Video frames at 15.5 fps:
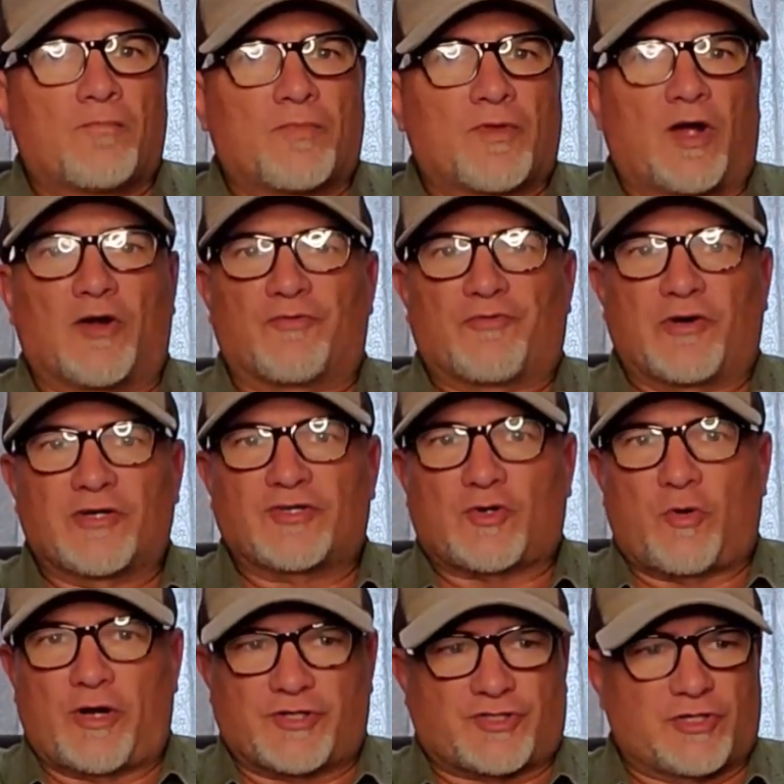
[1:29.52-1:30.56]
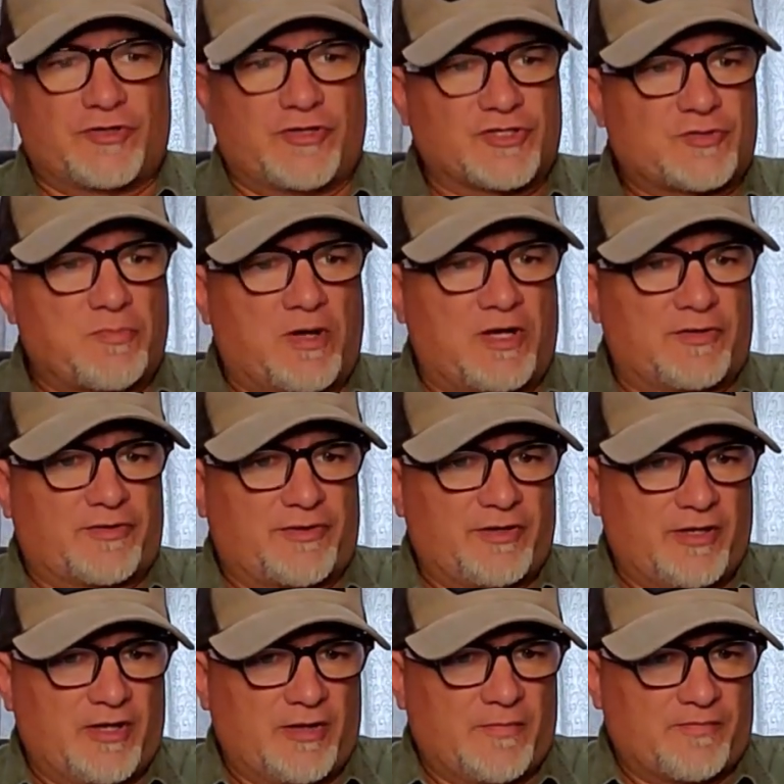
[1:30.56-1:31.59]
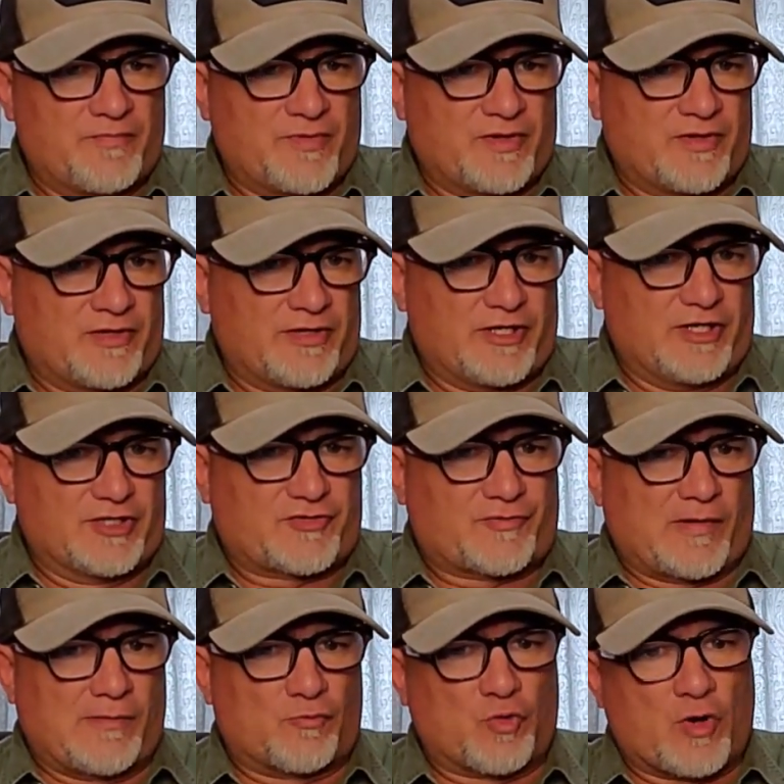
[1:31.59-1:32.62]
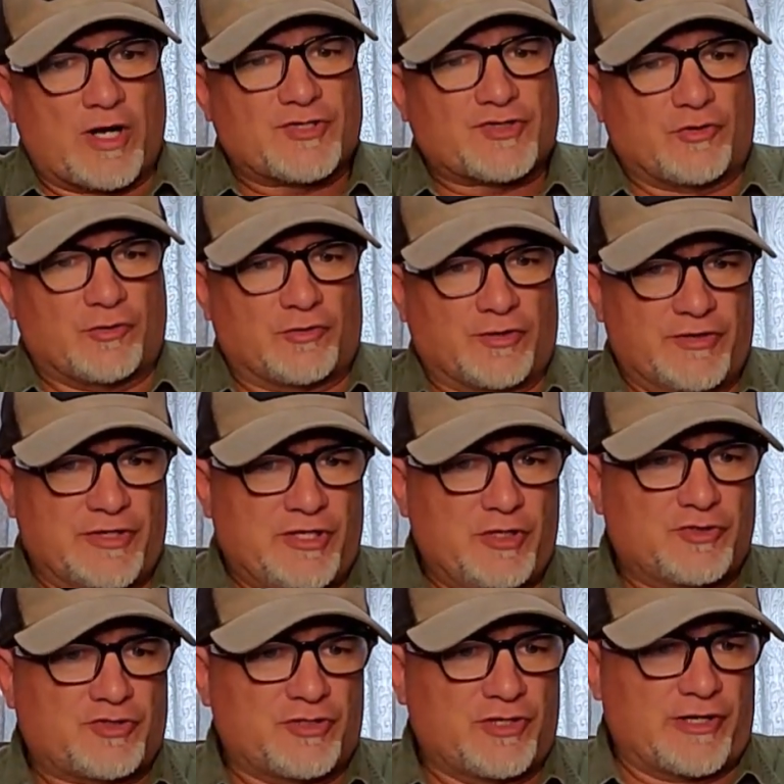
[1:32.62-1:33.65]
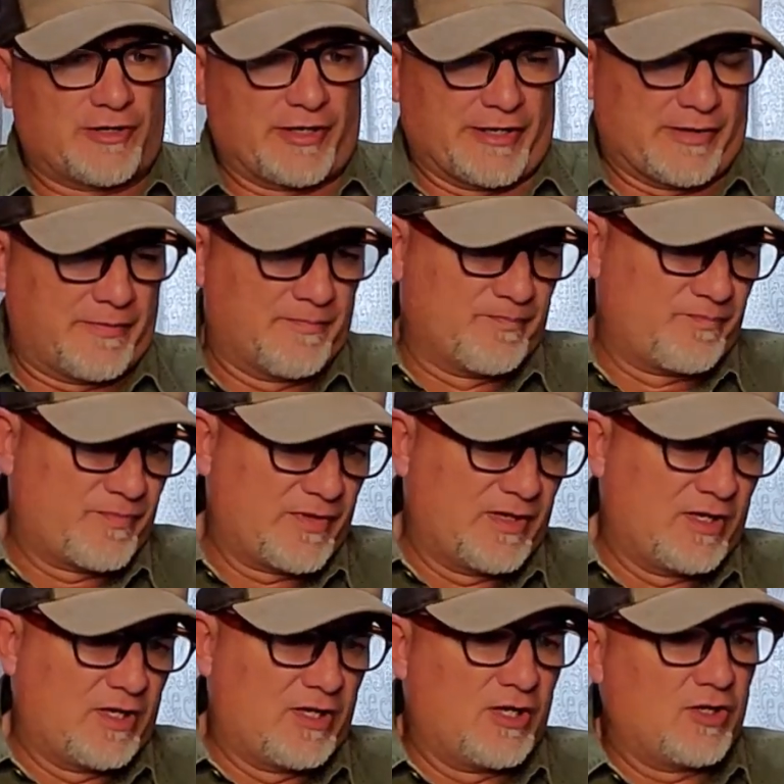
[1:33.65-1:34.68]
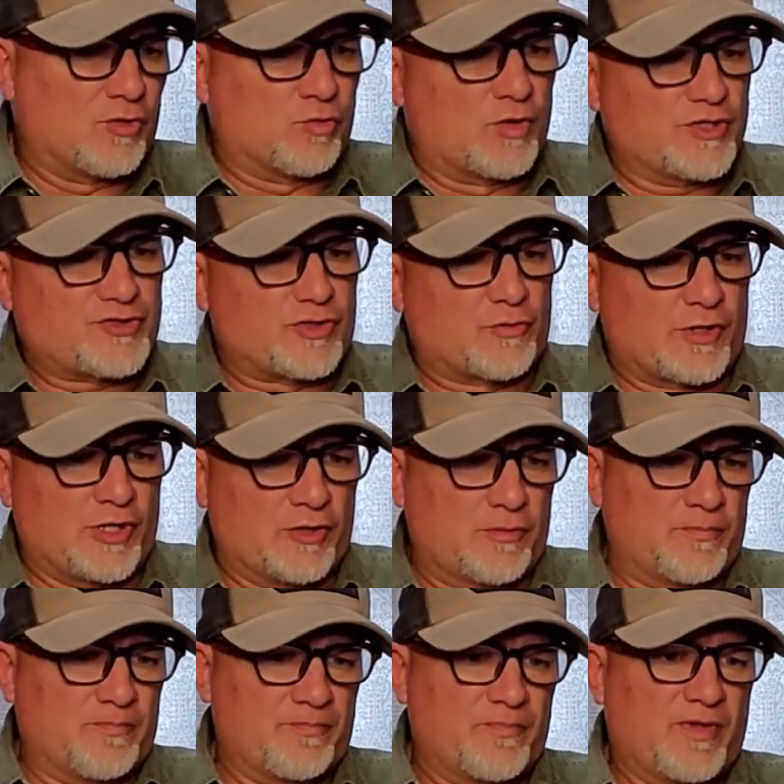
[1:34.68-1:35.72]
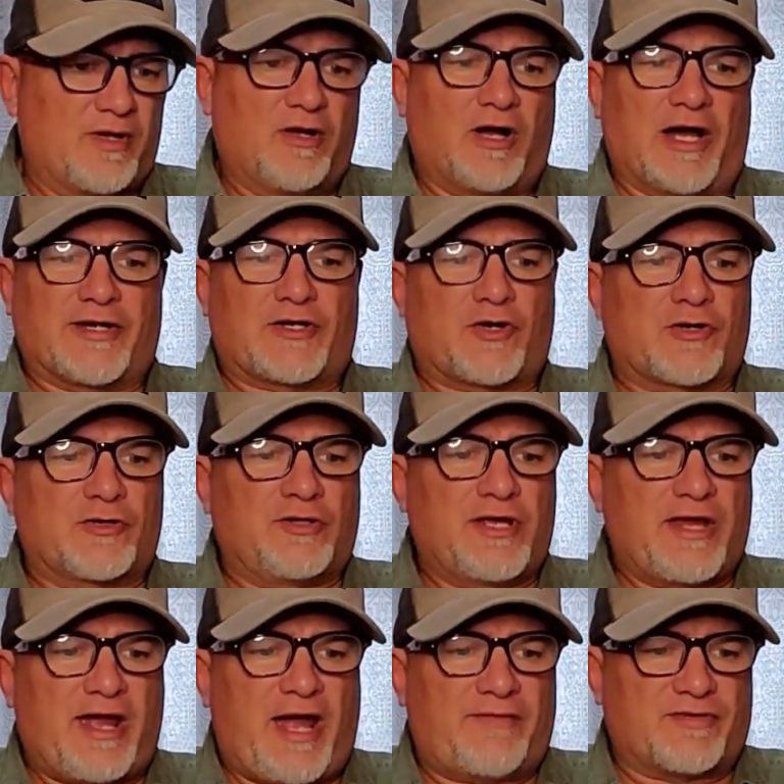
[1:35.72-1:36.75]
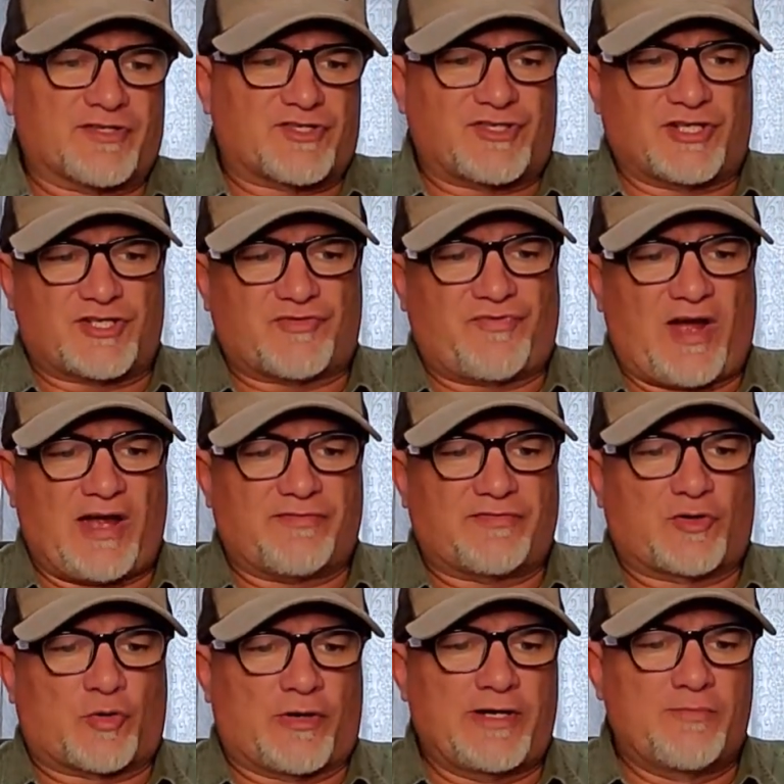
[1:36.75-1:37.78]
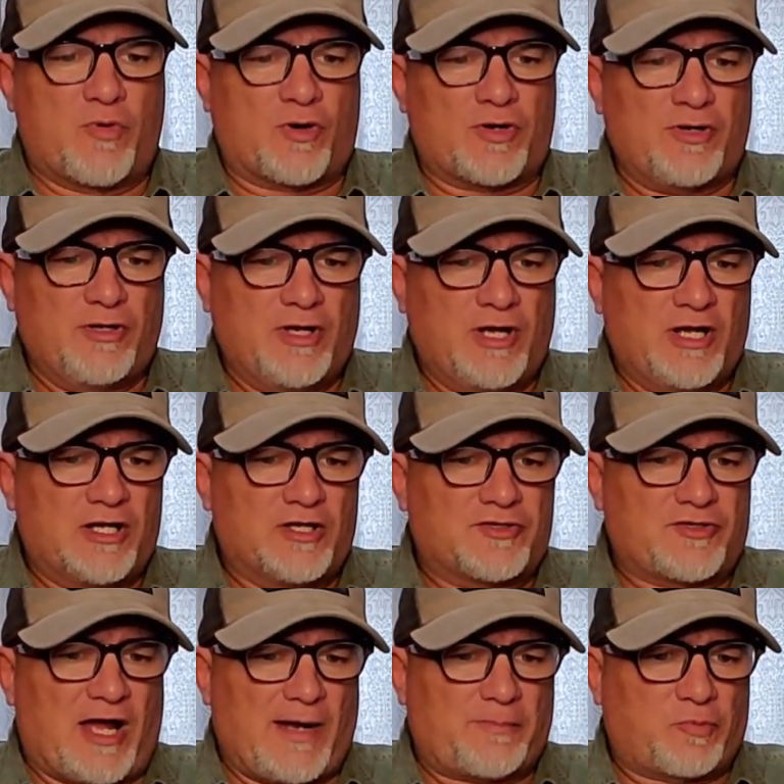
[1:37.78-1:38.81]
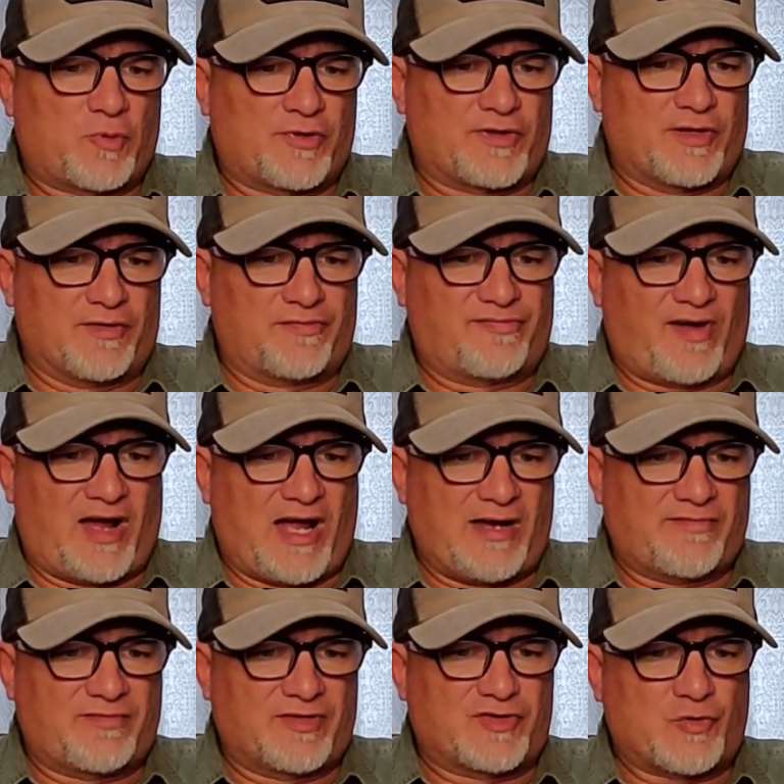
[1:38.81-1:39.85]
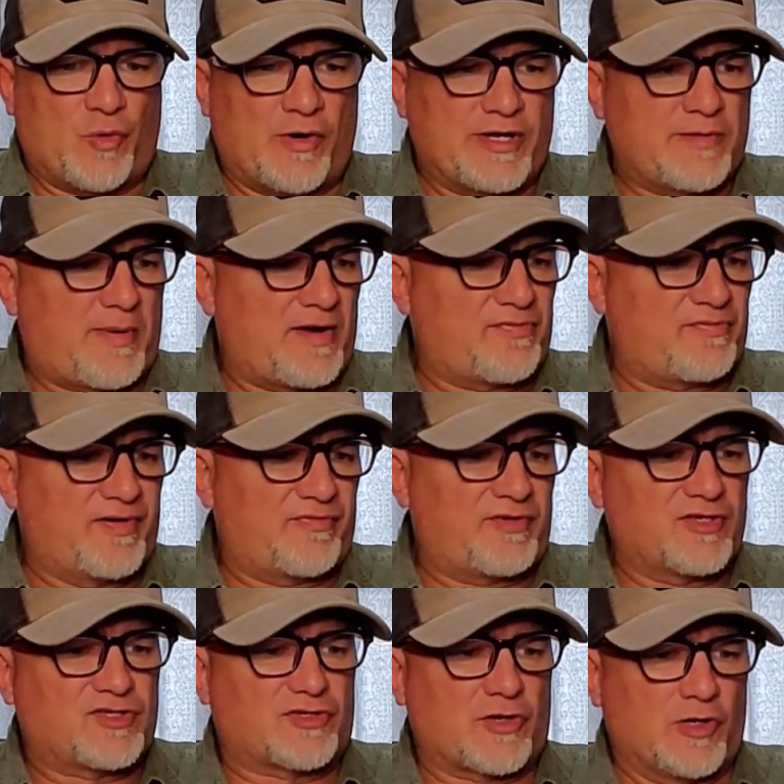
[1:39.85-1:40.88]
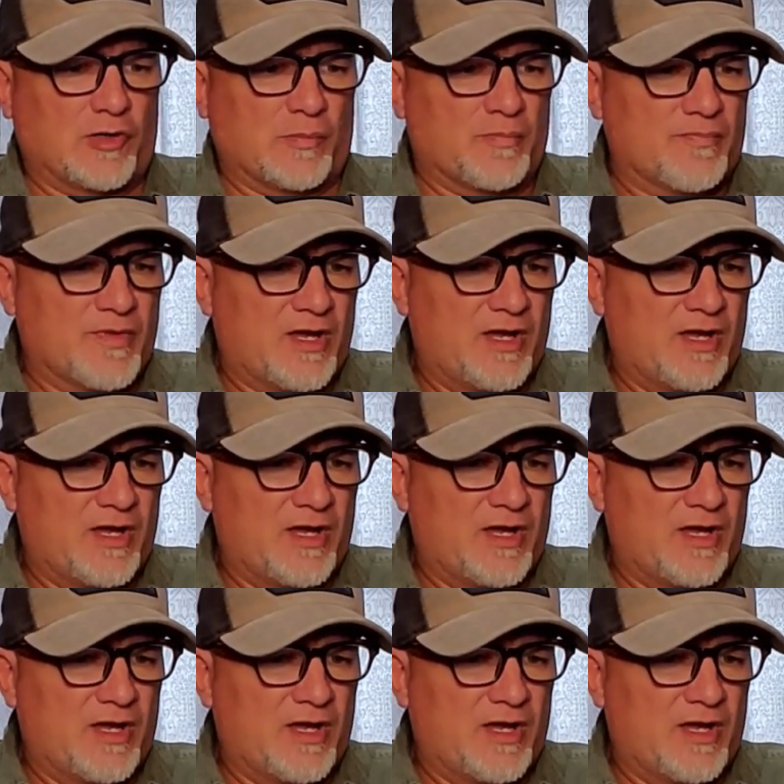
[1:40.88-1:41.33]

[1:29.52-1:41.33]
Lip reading: Our first question this month is from Russell in the Houston area. Russell wrote, I currently have a 6.5 Creedmoor topped with a 5 to 20 by 50 scope.